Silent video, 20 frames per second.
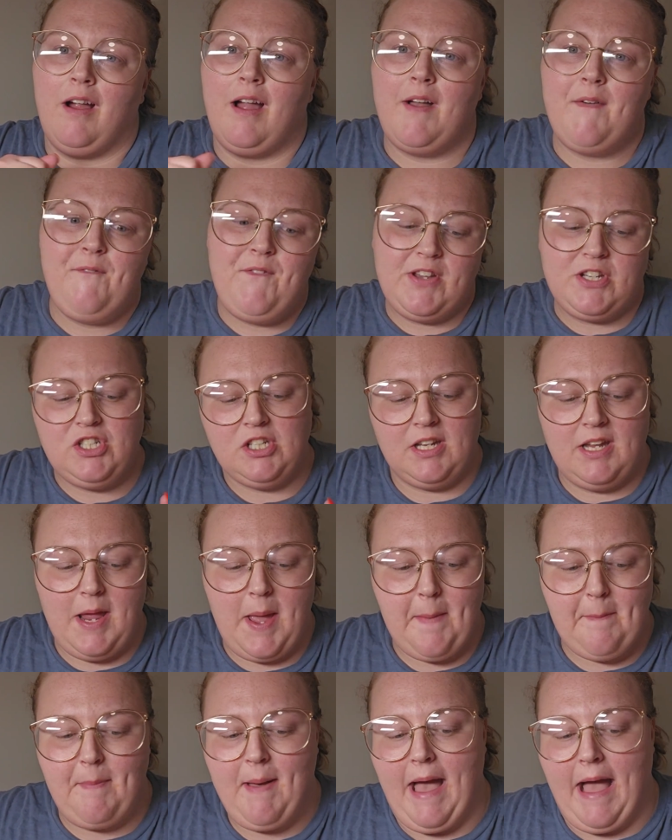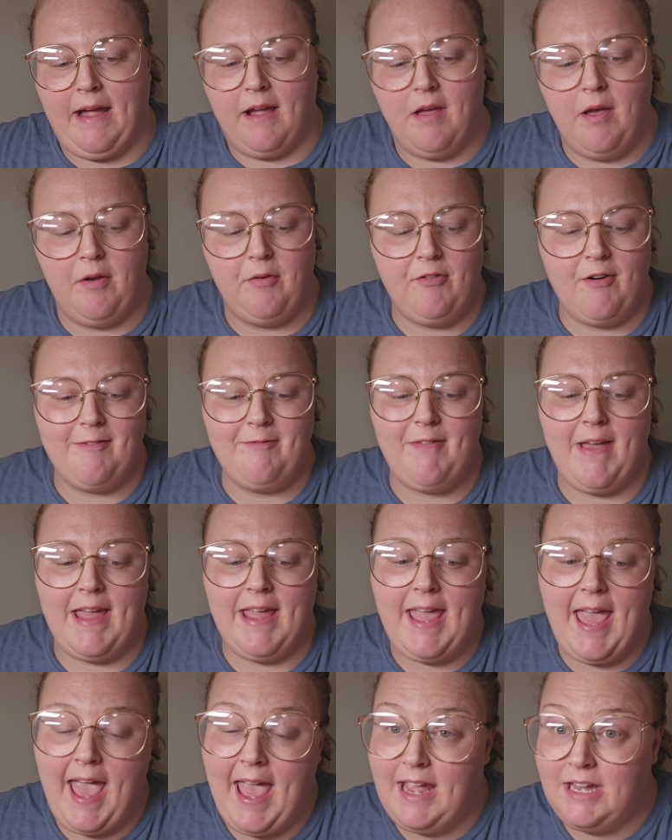officially back from
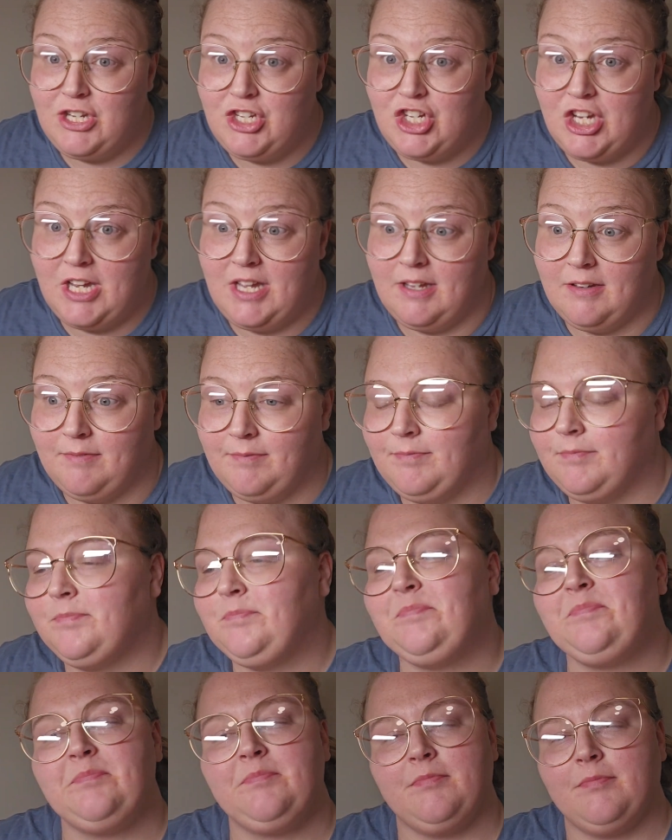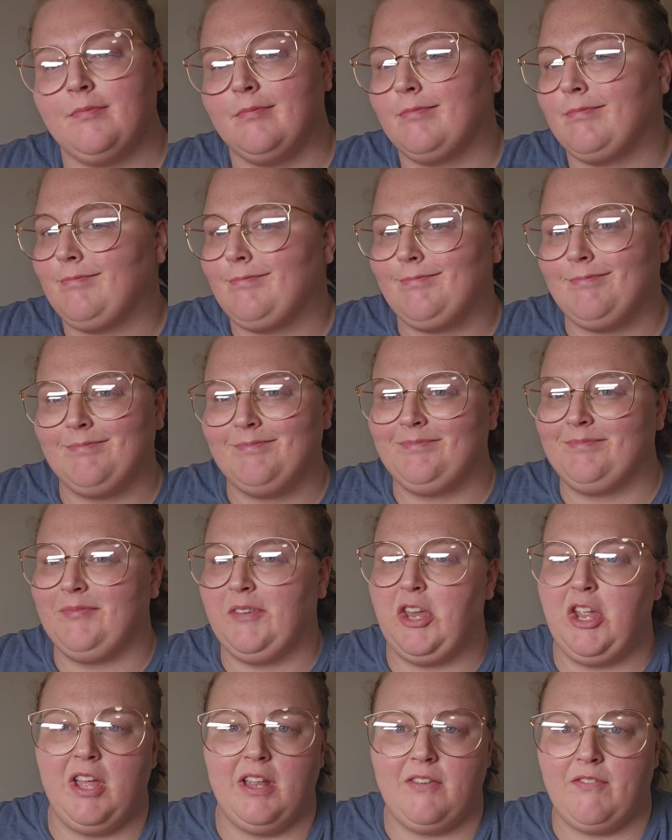vacation.
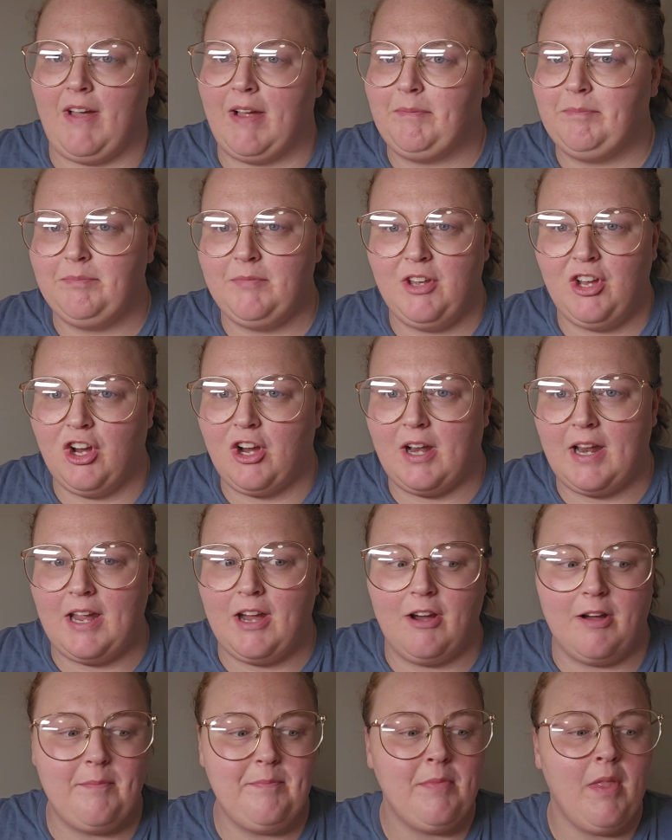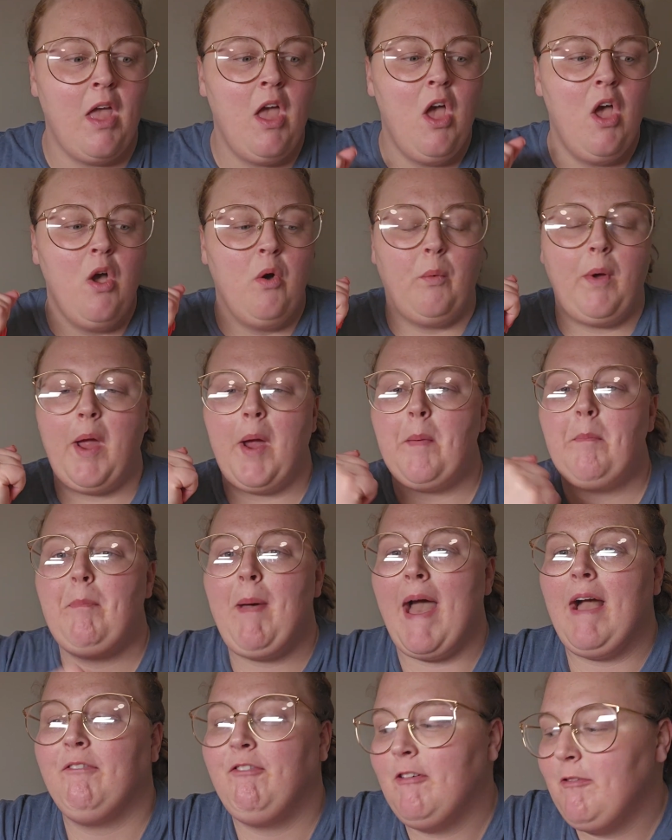That's fine. You're going to We are
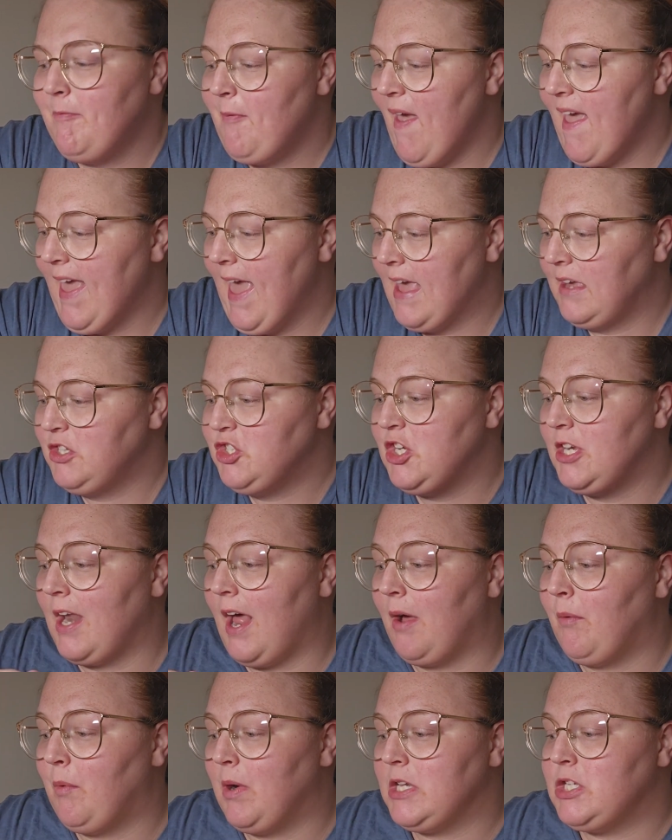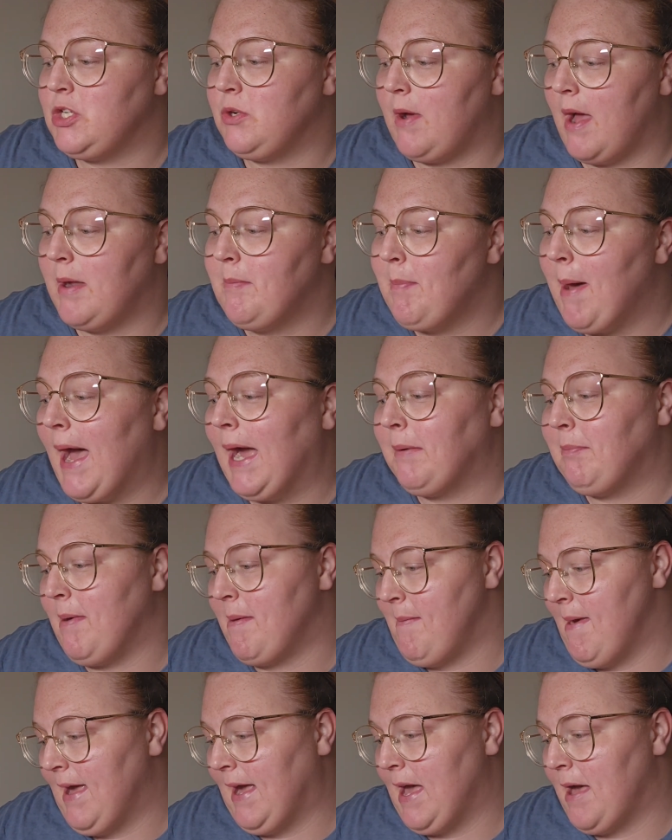back from vacation. I want to unpack
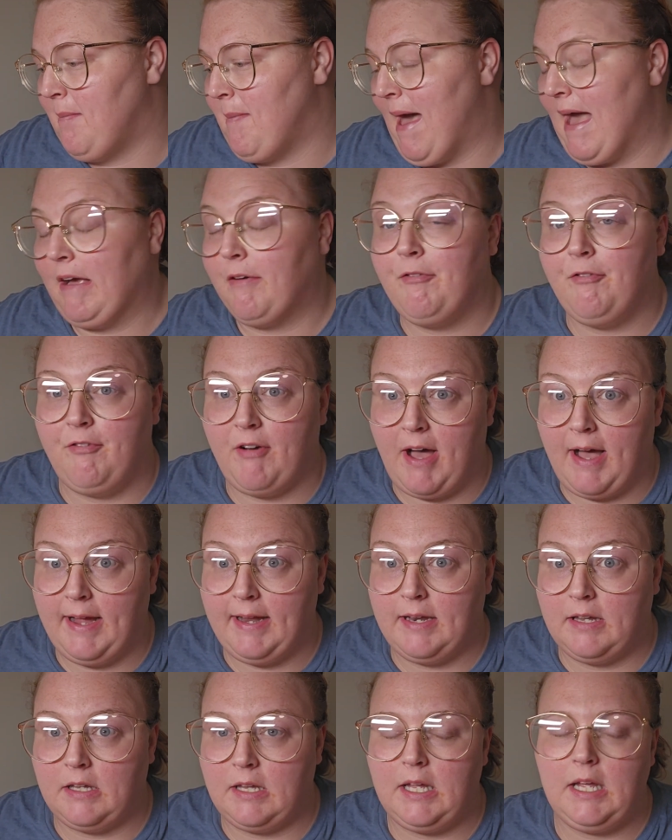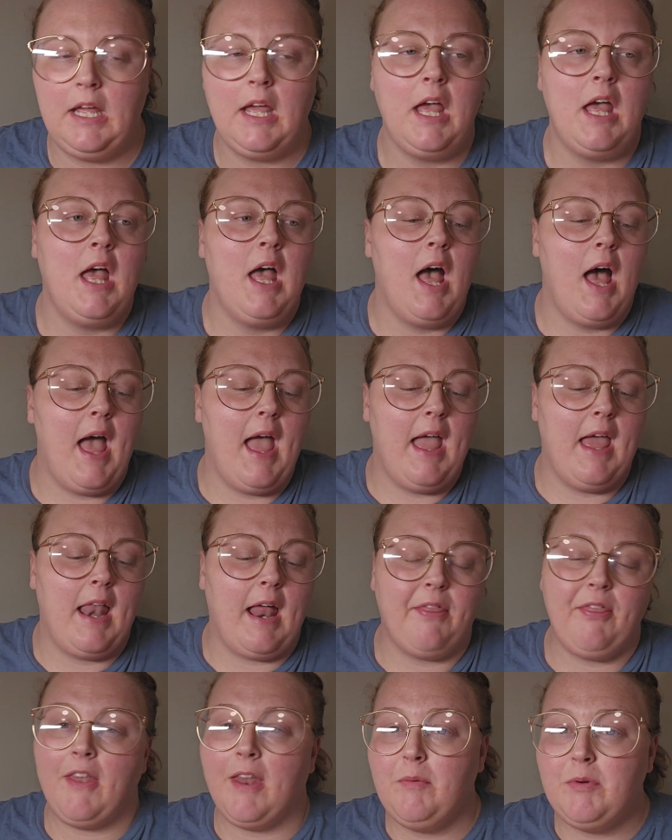my makeup bag finally.
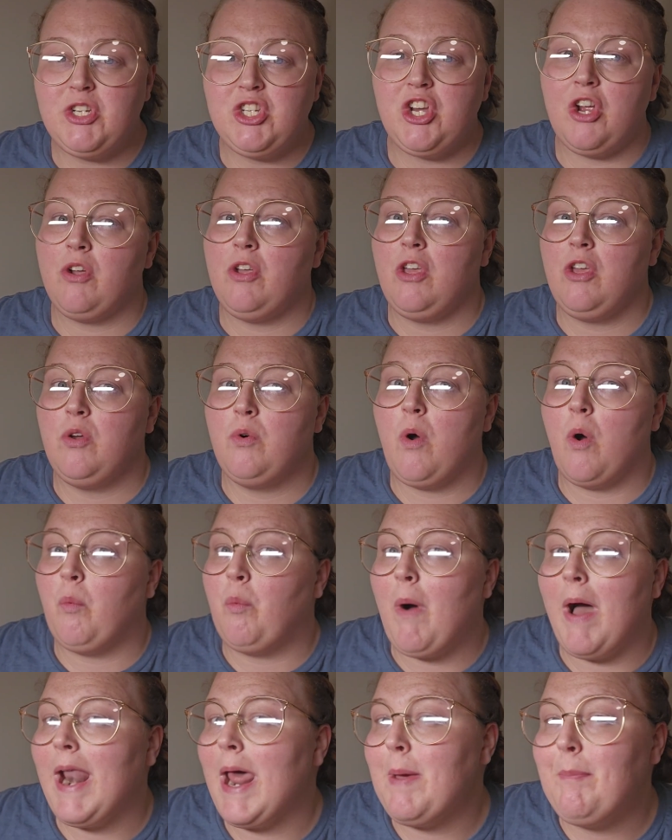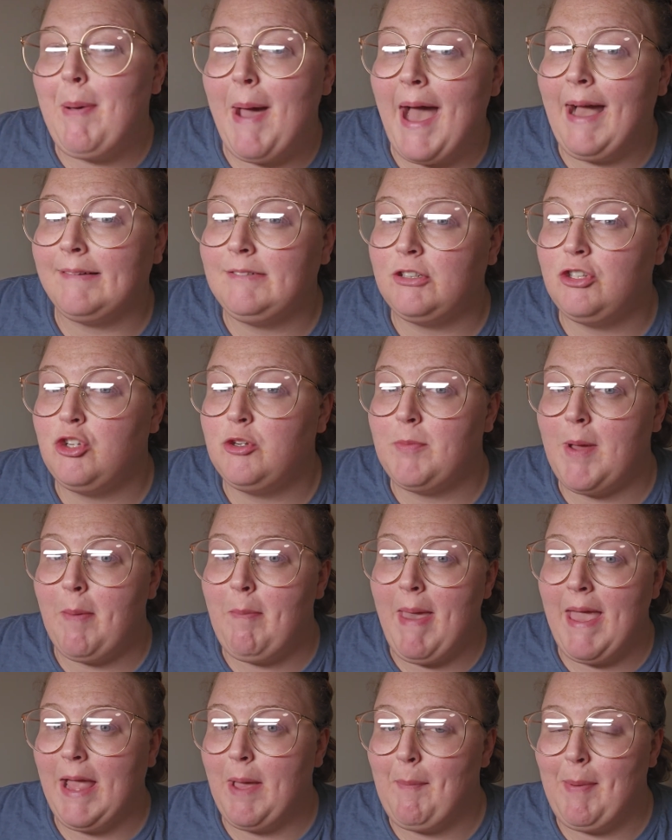And I thought I would show you what I packed to do my
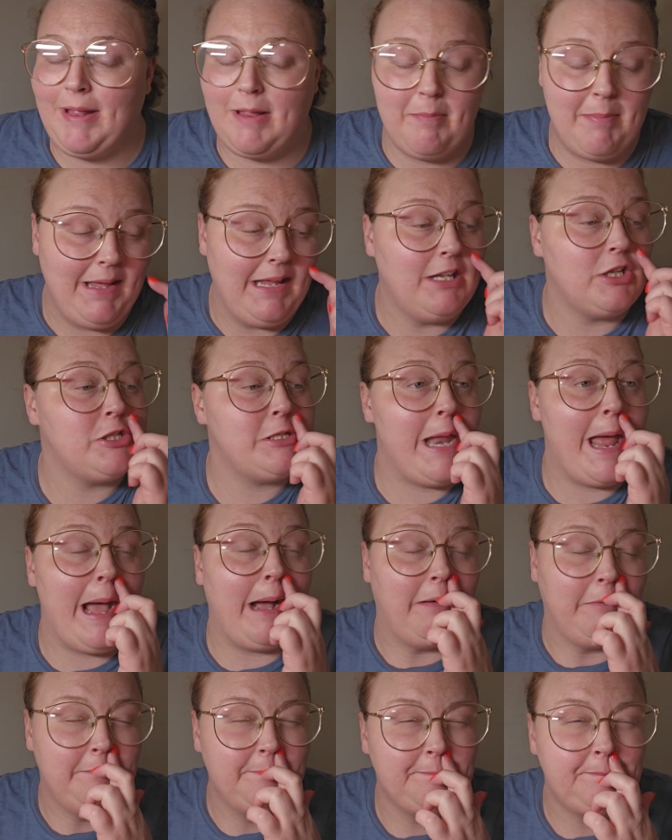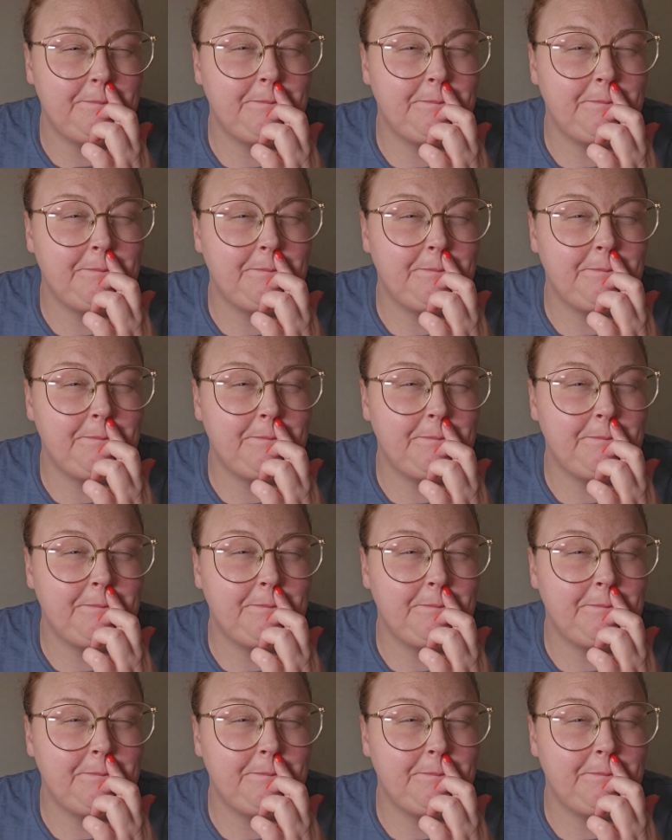makeup at the beach now.